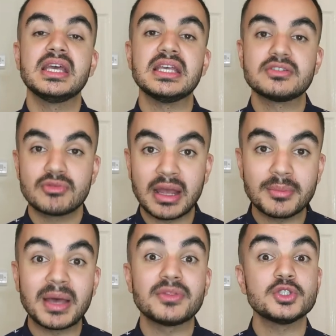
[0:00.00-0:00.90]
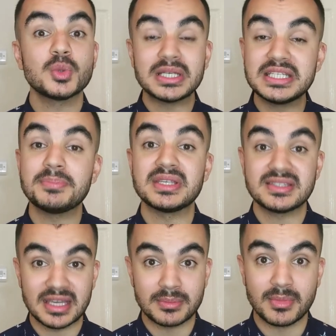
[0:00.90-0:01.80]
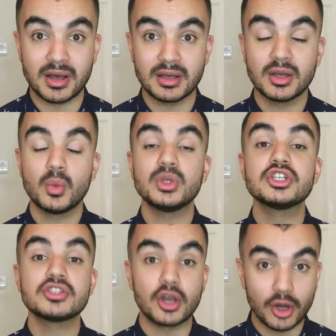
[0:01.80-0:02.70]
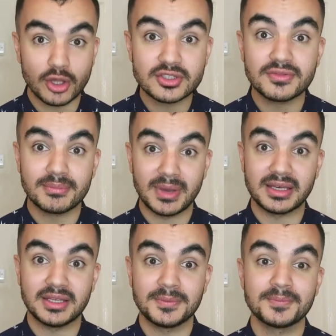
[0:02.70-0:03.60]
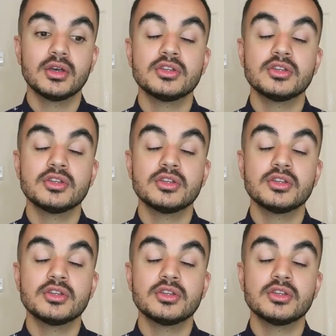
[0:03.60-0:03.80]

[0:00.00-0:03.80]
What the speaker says: is around about the 20% mark, which is a lot of money.